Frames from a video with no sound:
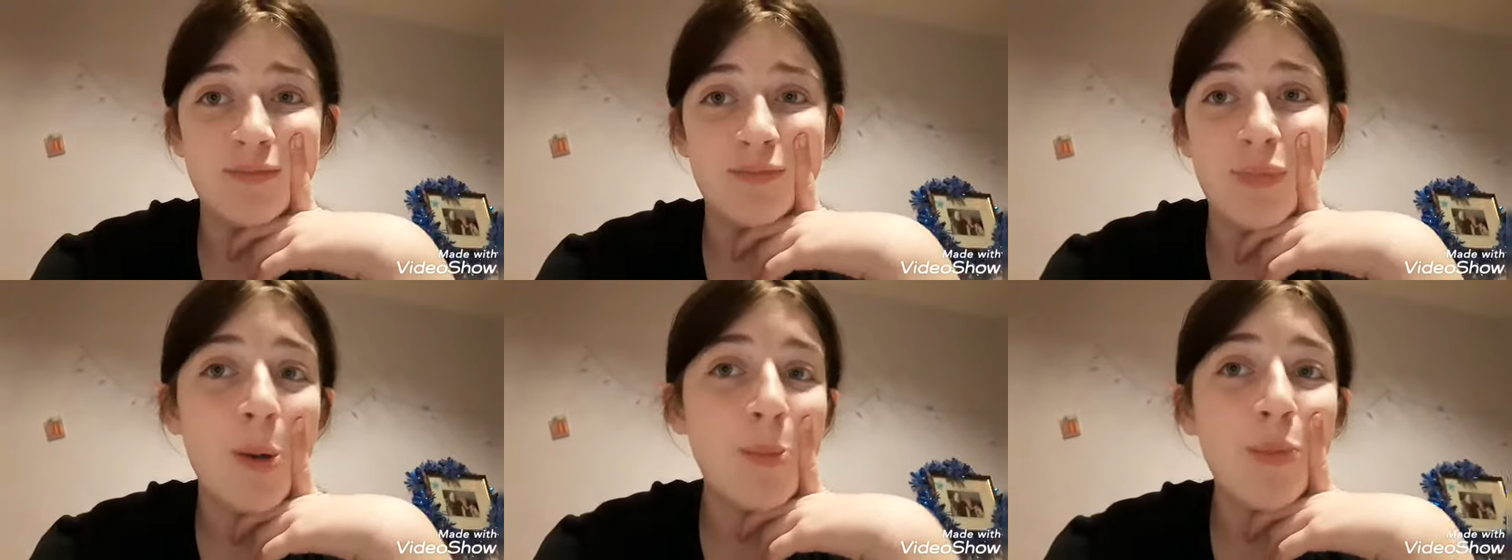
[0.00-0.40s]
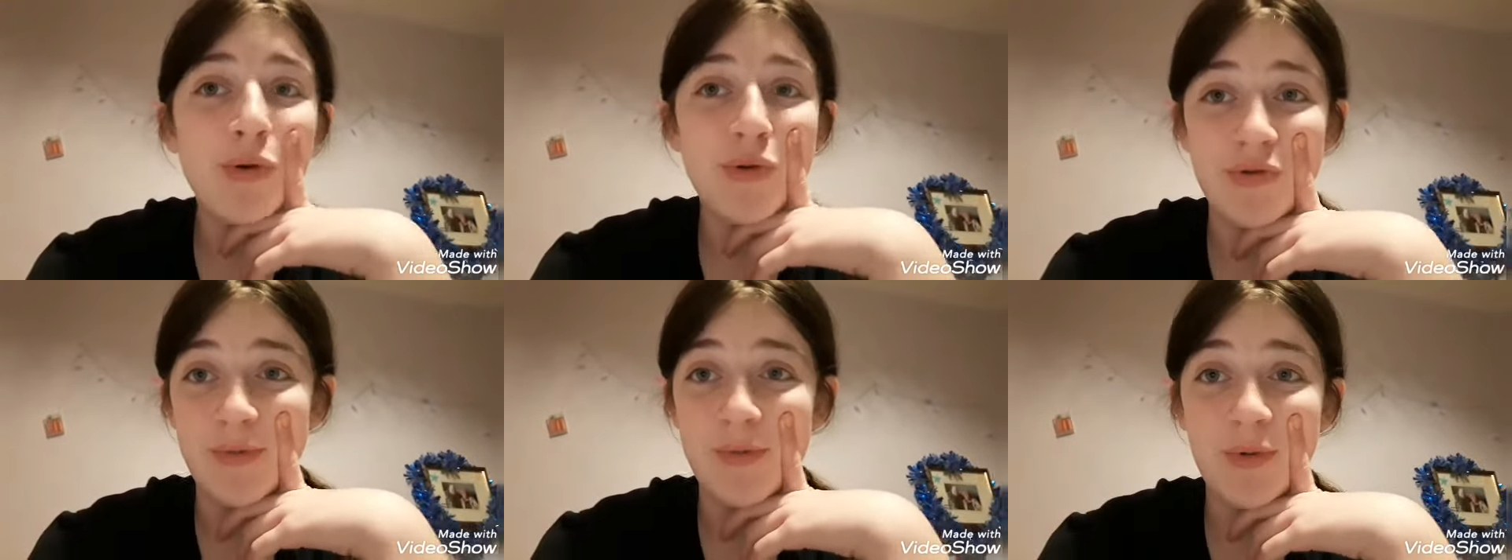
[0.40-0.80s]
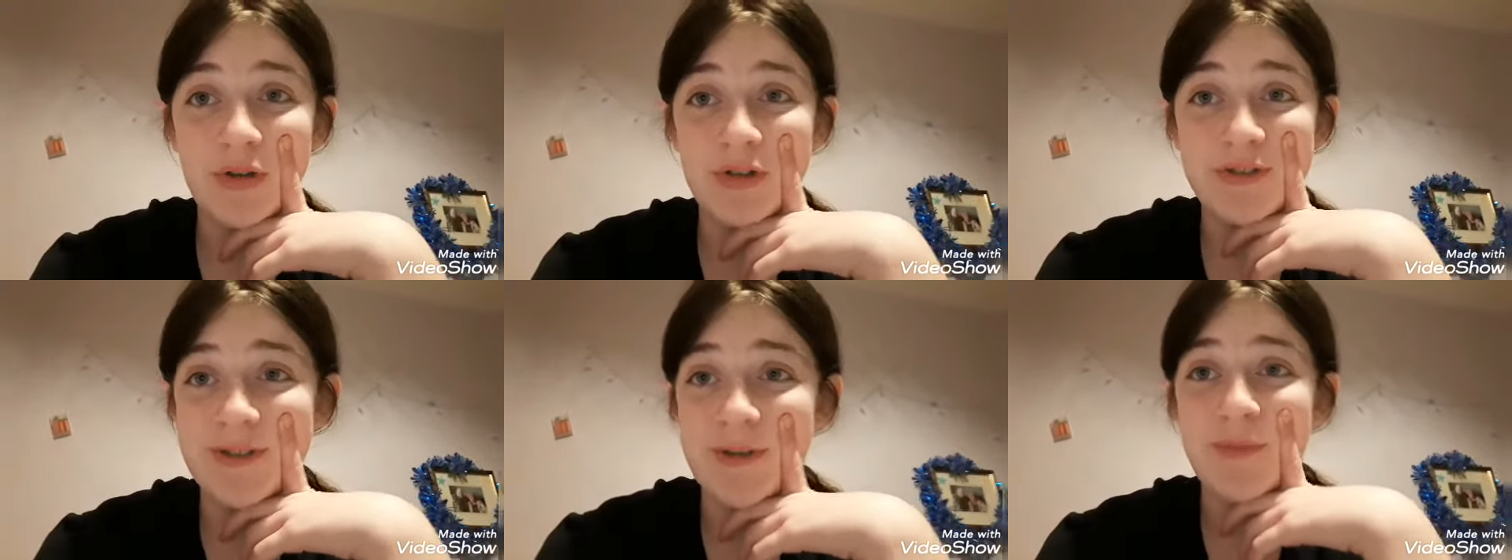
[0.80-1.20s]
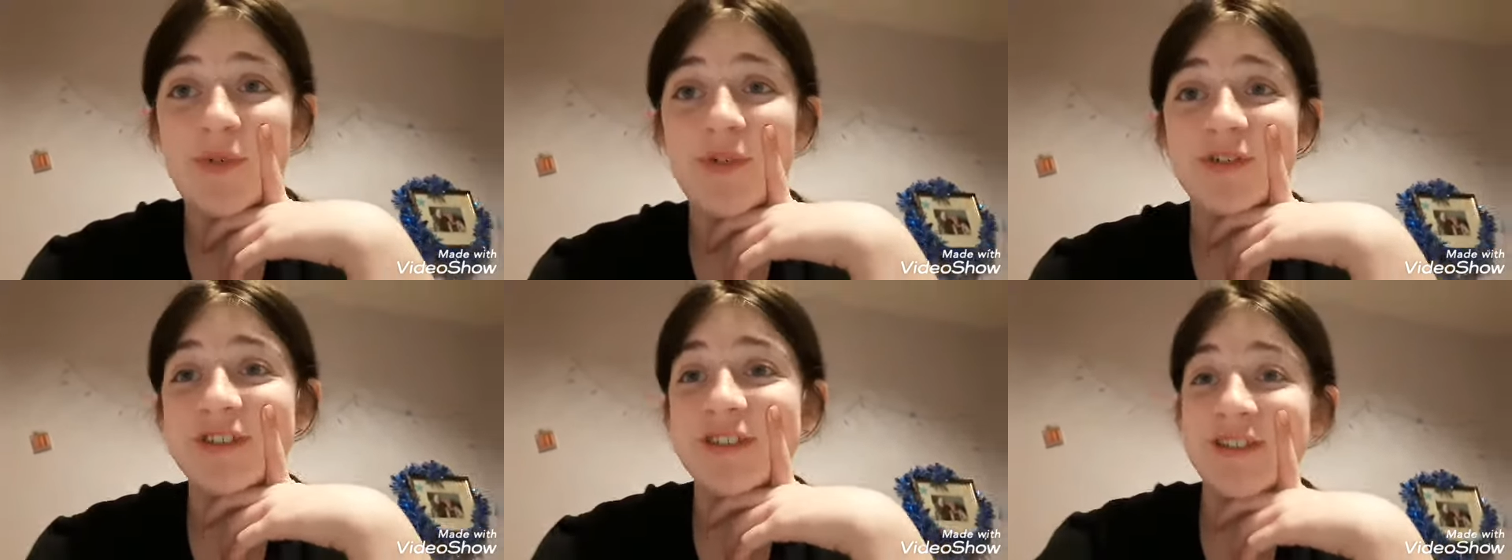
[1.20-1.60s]
Well, I'm not going to post it
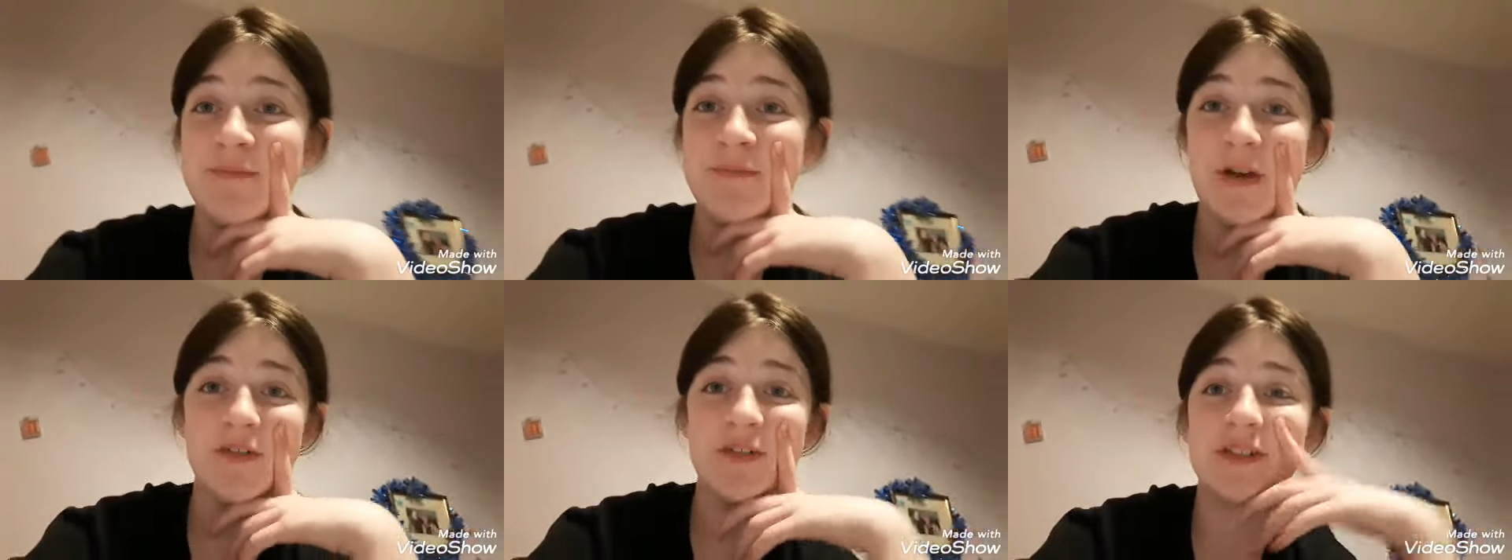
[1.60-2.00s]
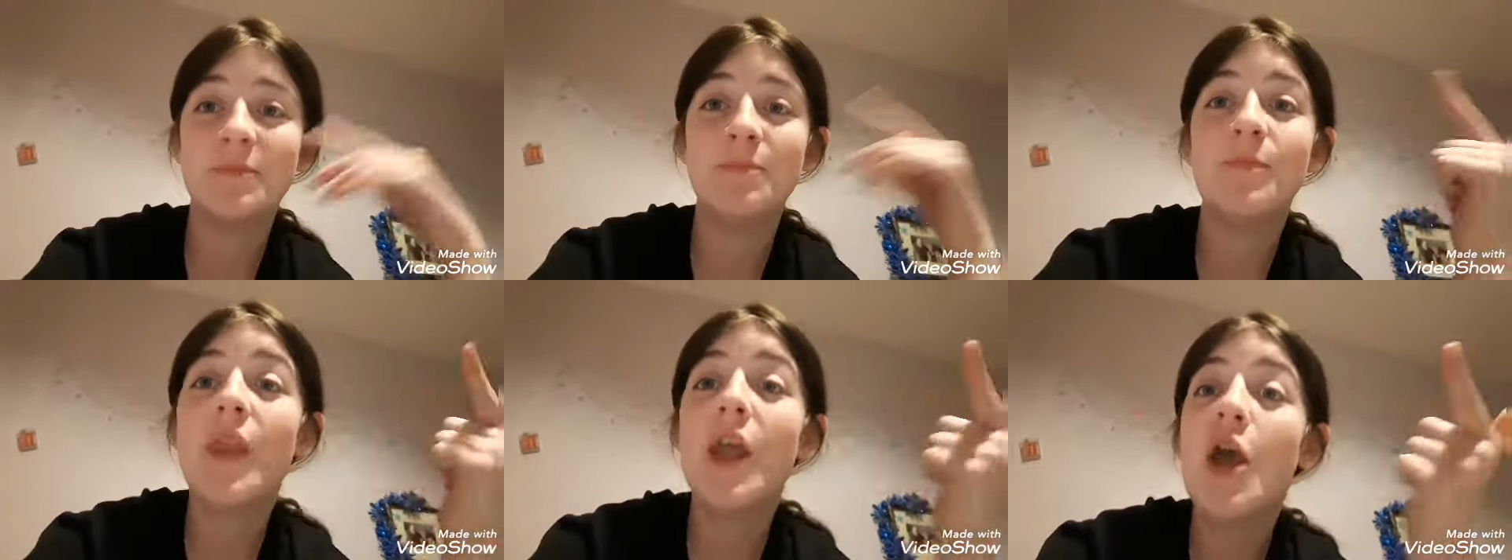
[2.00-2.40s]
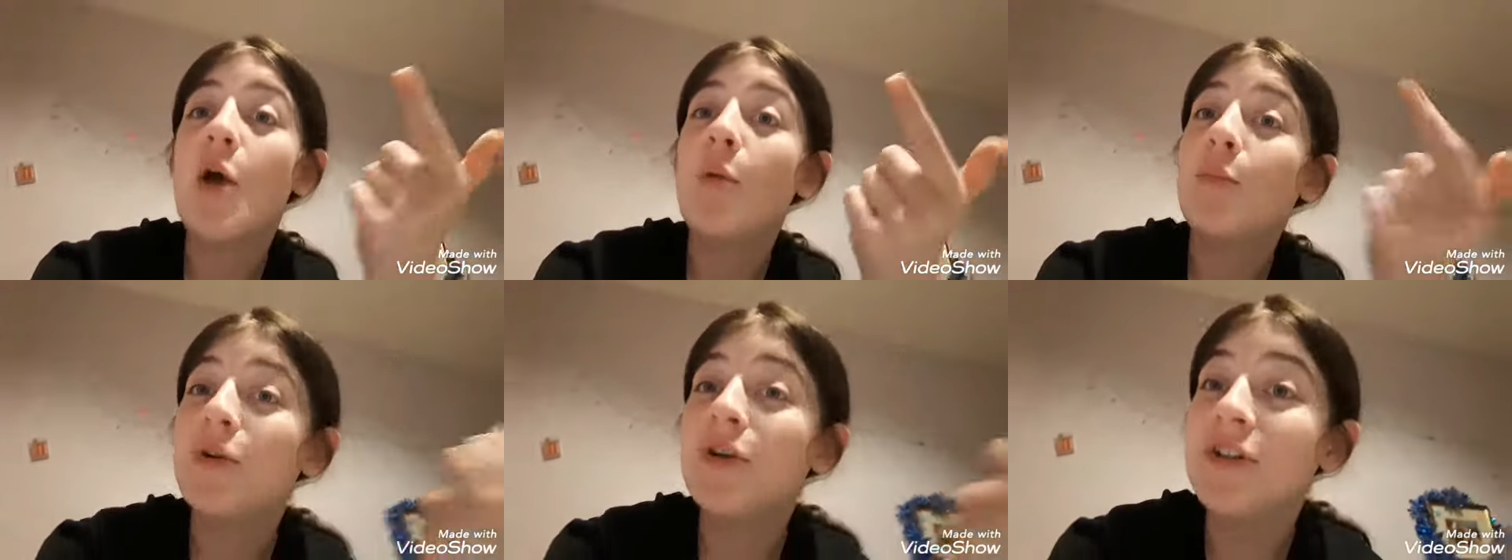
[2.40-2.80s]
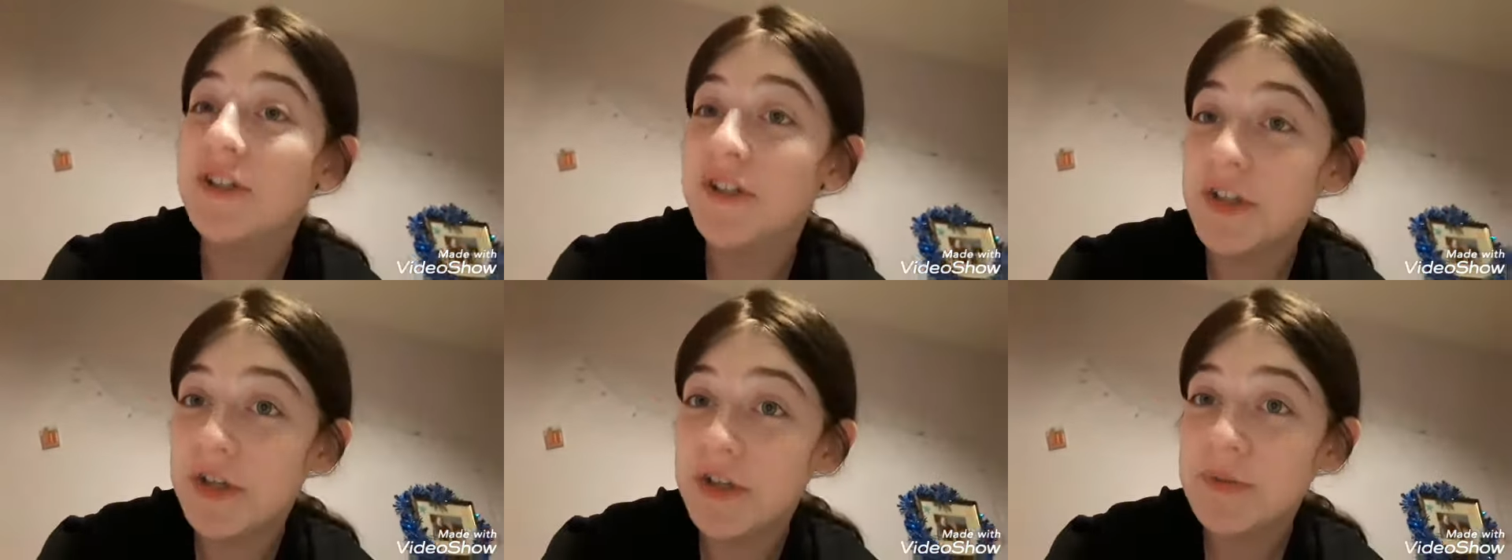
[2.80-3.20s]
because it's embarrassing, but
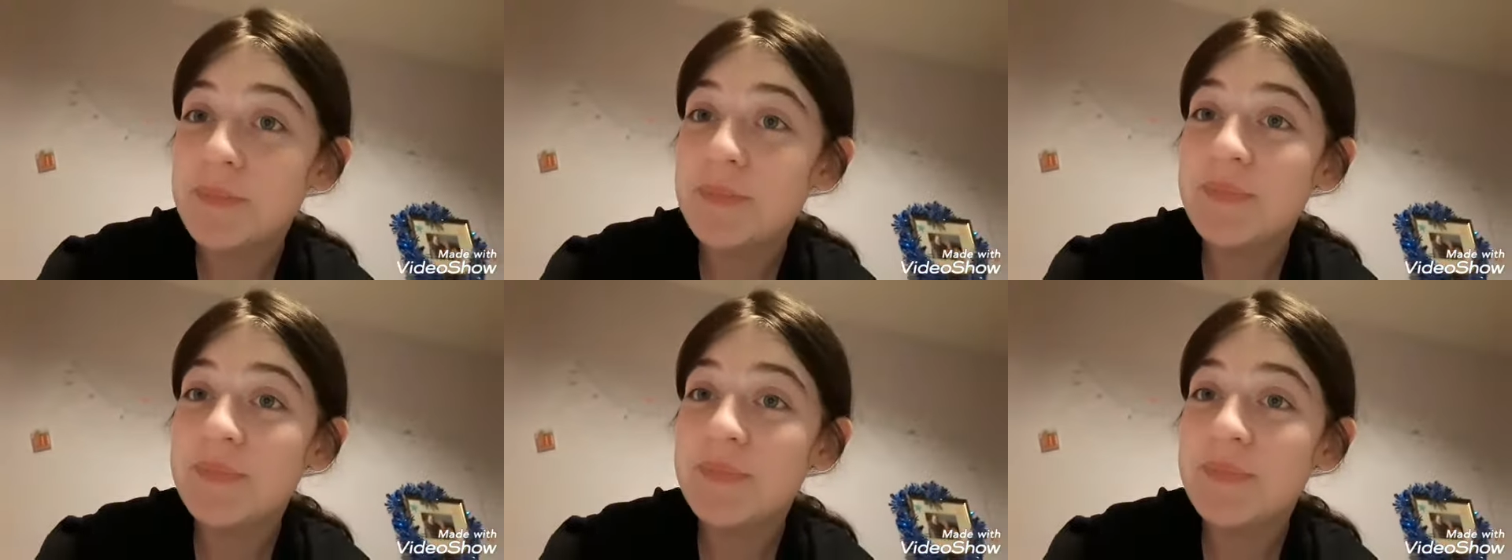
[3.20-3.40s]
you know.